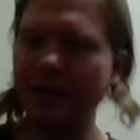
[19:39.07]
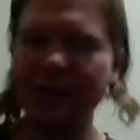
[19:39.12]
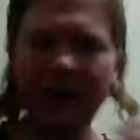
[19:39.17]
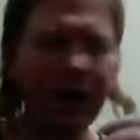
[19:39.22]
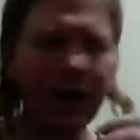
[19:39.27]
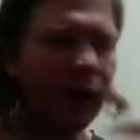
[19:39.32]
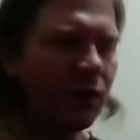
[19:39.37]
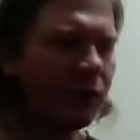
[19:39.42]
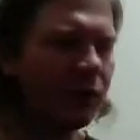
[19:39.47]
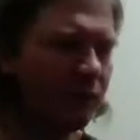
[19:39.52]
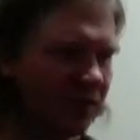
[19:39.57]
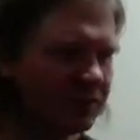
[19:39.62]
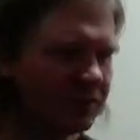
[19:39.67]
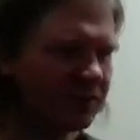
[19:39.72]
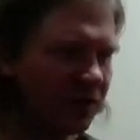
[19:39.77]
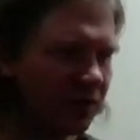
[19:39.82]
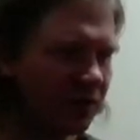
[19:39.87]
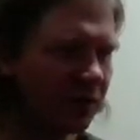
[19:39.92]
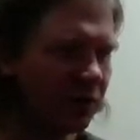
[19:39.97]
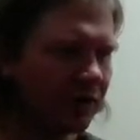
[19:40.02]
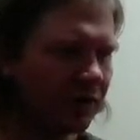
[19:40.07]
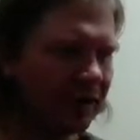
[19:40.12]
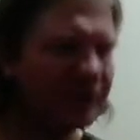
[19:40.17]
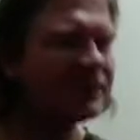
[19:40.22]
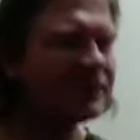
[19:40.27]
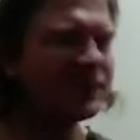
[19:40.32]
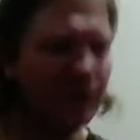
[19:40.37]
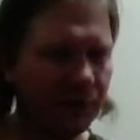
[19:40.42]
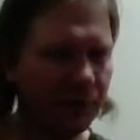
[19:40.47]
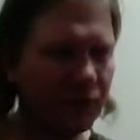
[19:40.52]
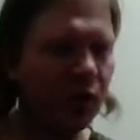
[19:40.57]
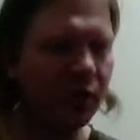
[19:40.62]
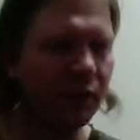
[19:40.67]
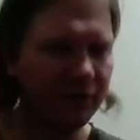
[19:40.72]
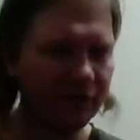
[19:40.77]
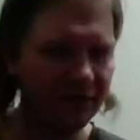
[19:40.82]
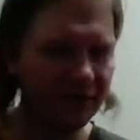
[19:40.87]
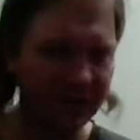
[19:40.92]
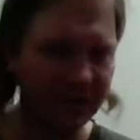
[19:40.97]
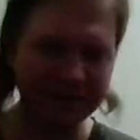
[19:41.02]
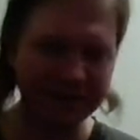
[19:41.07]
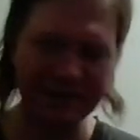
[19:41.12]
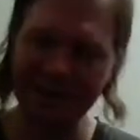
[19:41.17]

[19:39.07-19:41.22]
however much the load ends up going face